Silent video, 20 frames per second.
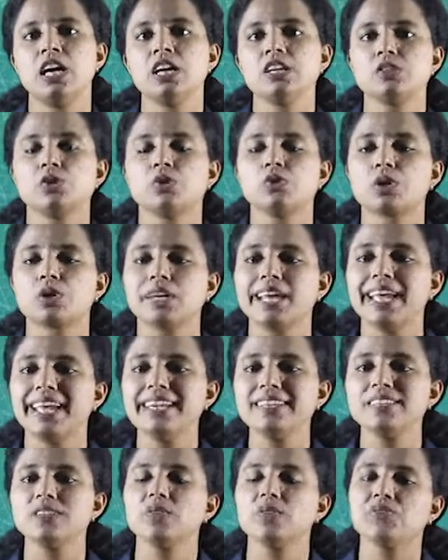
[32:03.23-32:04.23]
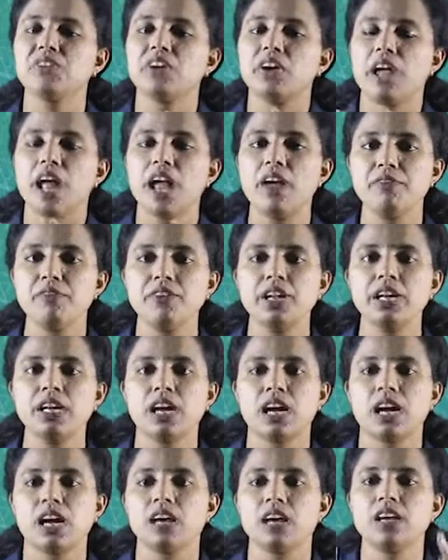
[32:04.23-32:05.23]
So, the rays of every
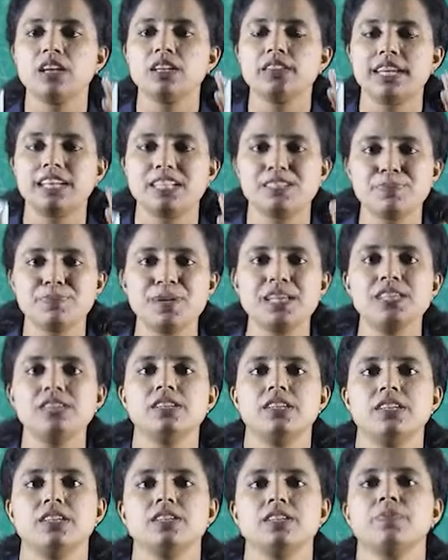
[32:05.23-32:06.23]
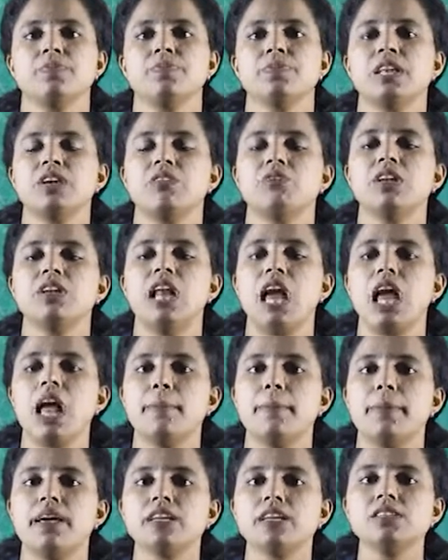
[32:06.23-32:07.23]
color that is present will
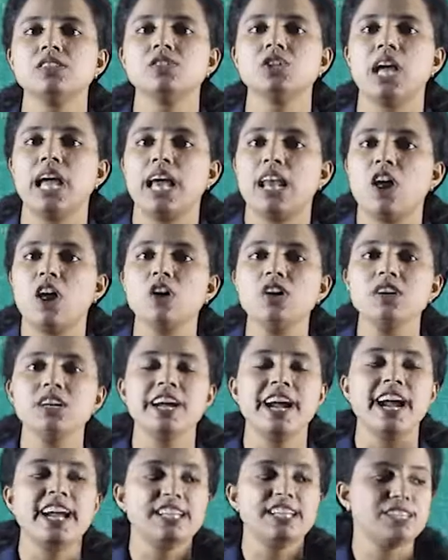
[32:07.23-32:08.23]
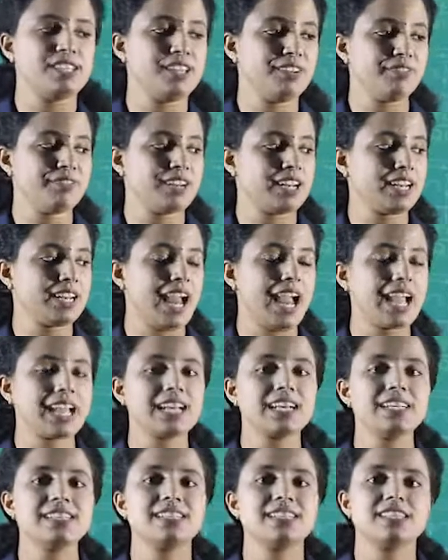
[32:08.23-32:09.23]
emerge along different
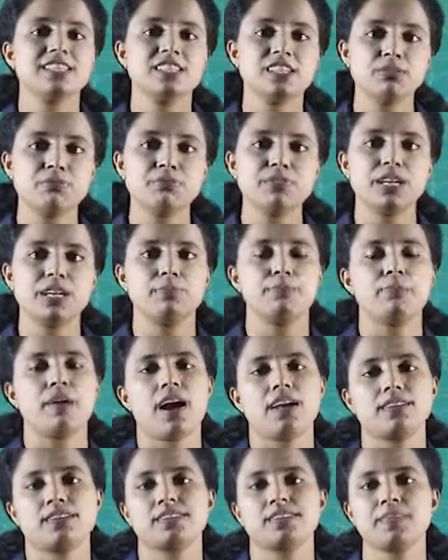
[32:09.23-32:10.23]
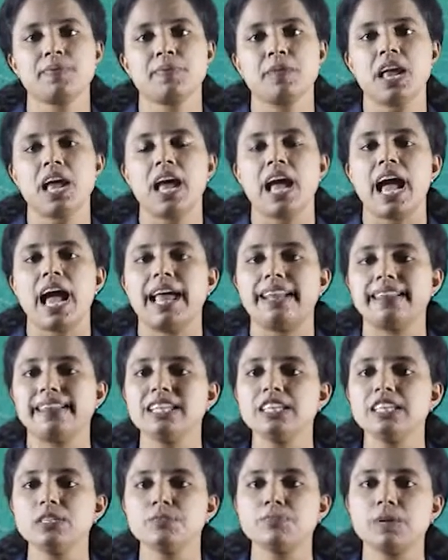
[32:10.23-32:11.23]
angles and different paths and
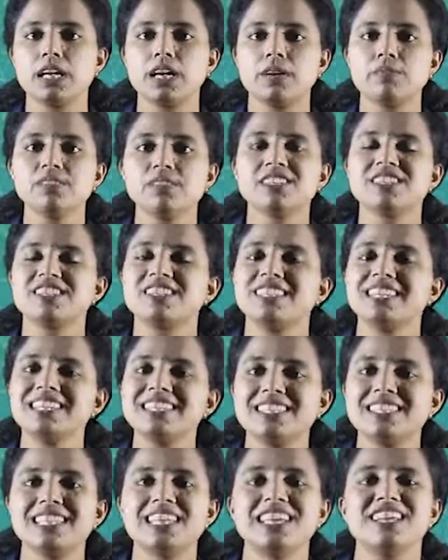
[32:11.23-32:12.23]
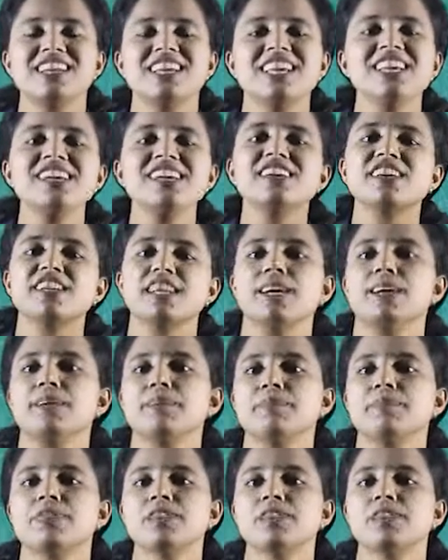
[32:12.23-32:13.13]
thus becomes distinctly clear.